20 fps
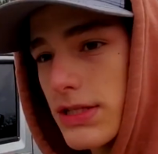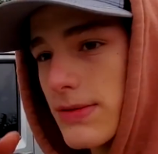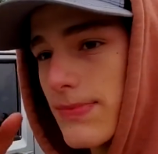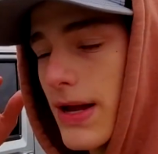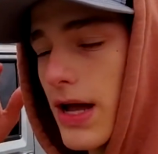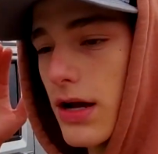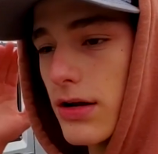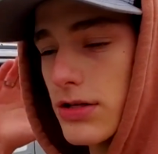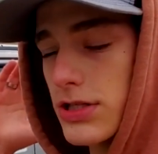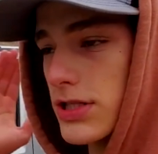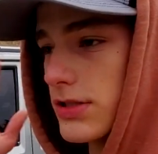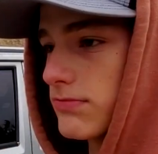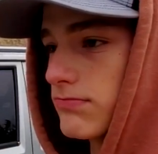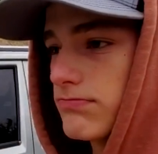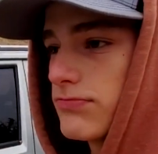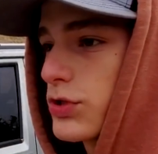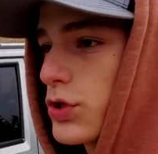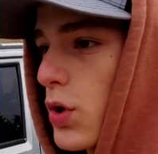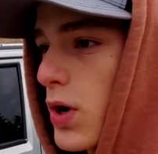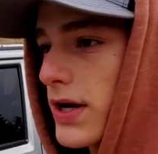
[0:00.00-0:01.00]
about
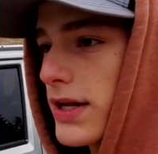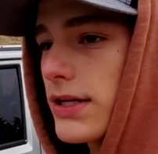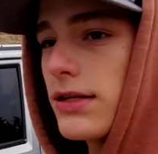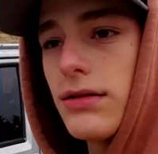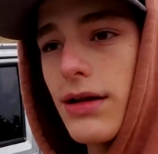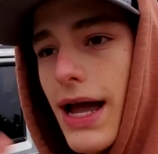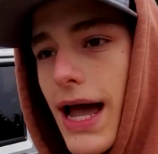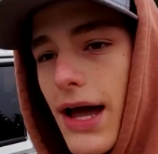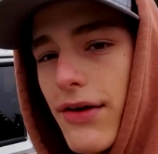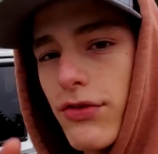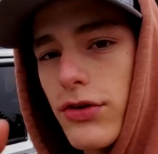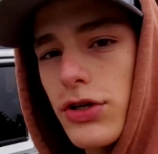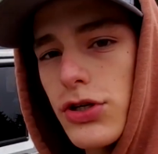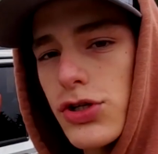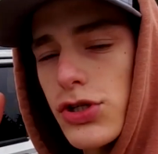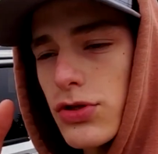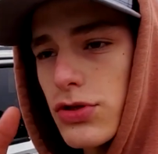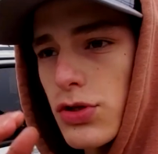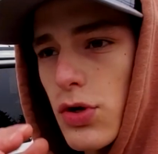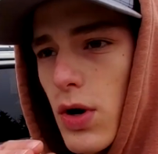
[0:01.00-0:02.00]
20
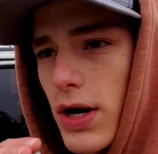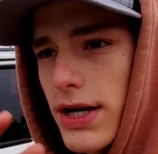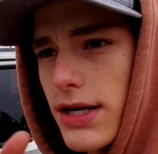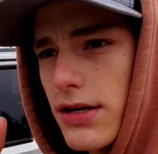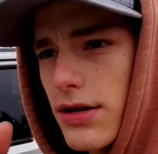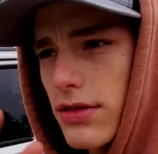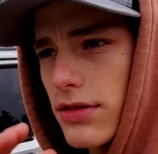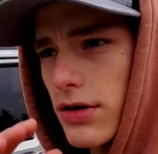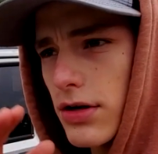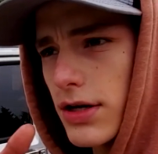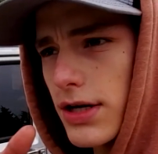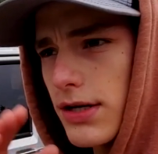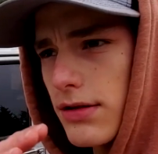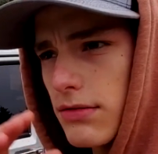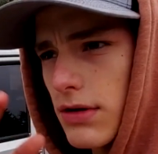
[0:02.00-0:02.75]
average, 20 to 30.